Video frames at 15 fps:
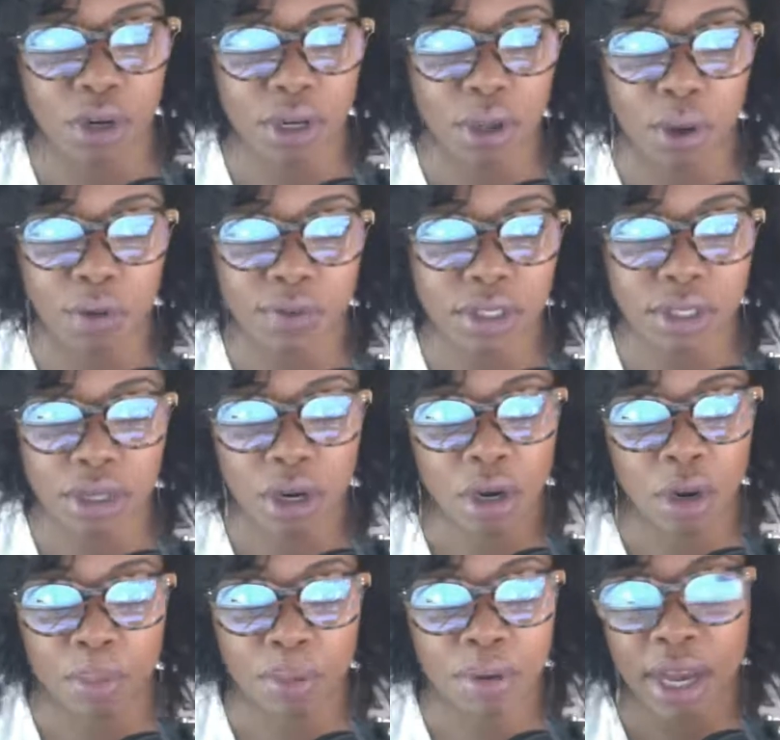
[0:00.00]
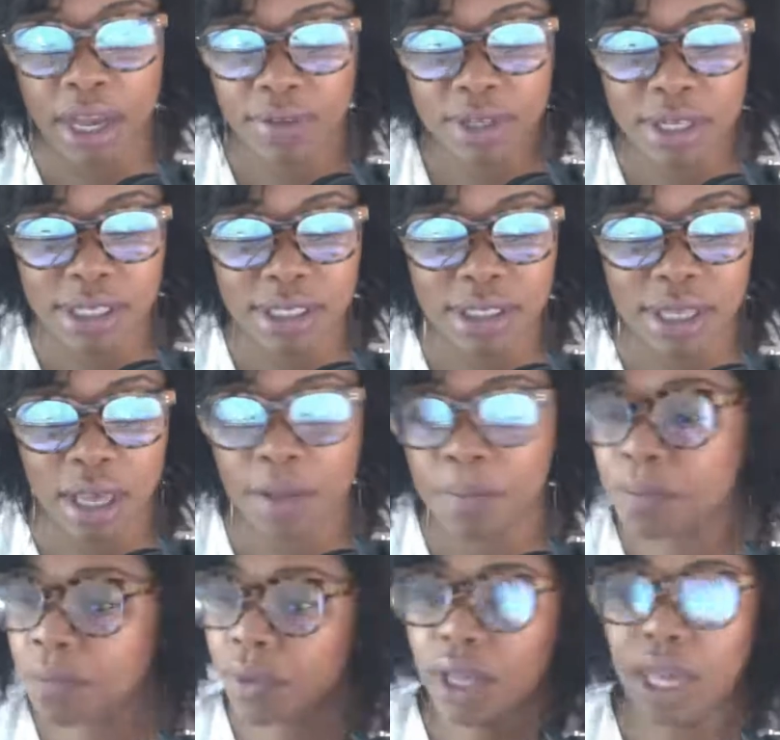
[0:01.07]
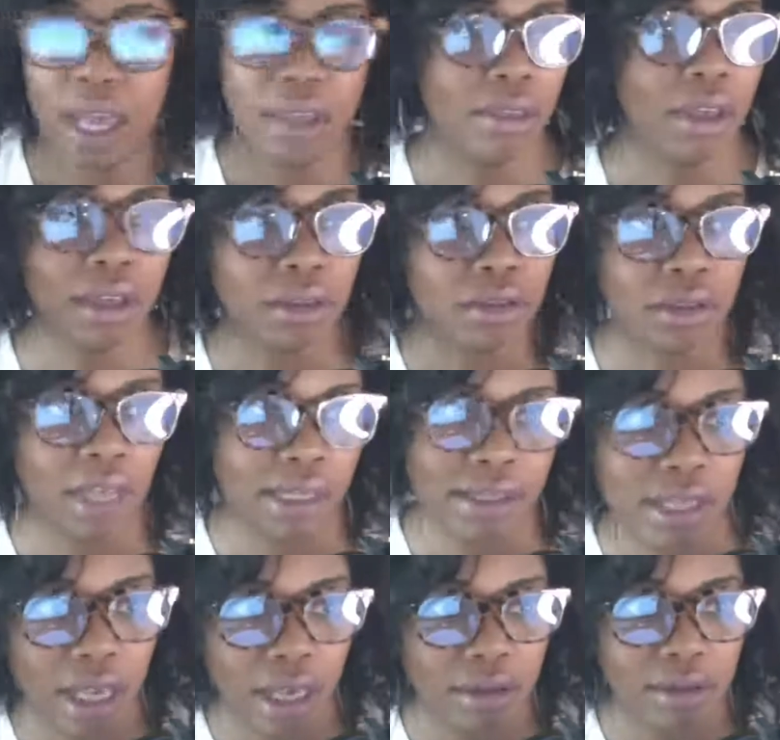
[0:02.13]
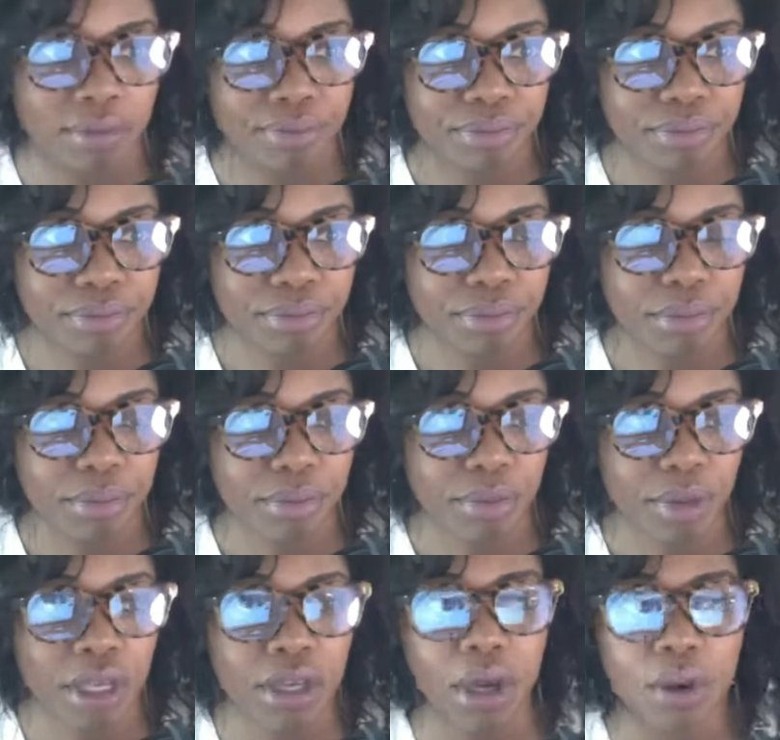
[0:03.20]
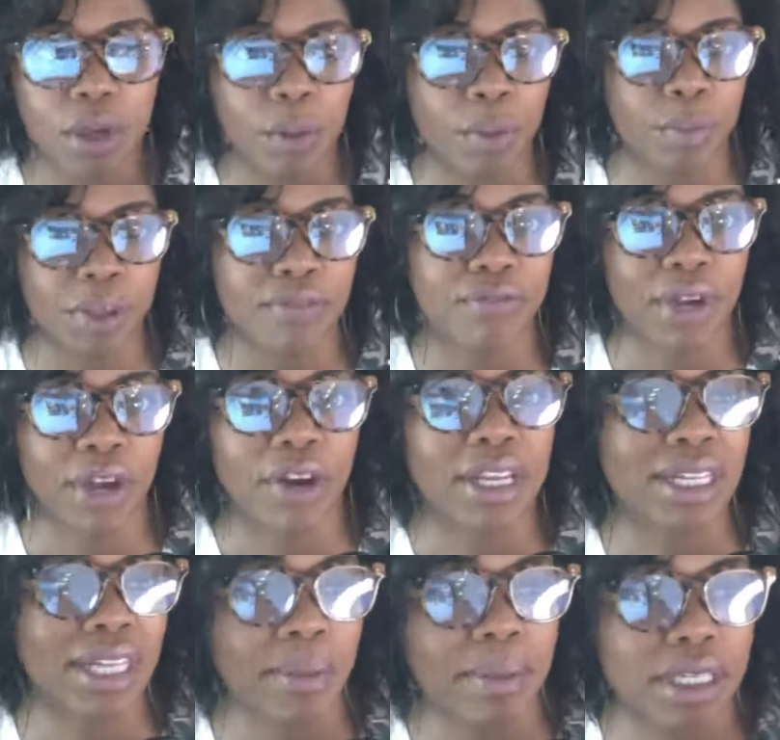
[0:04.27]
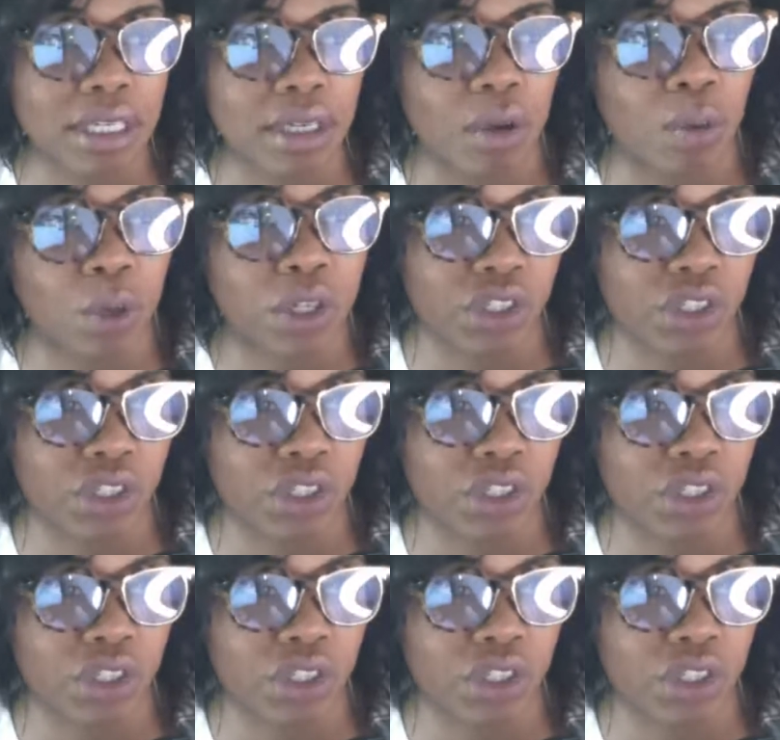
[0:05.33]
it over to her private estate, and then that's it. It would be very limited on what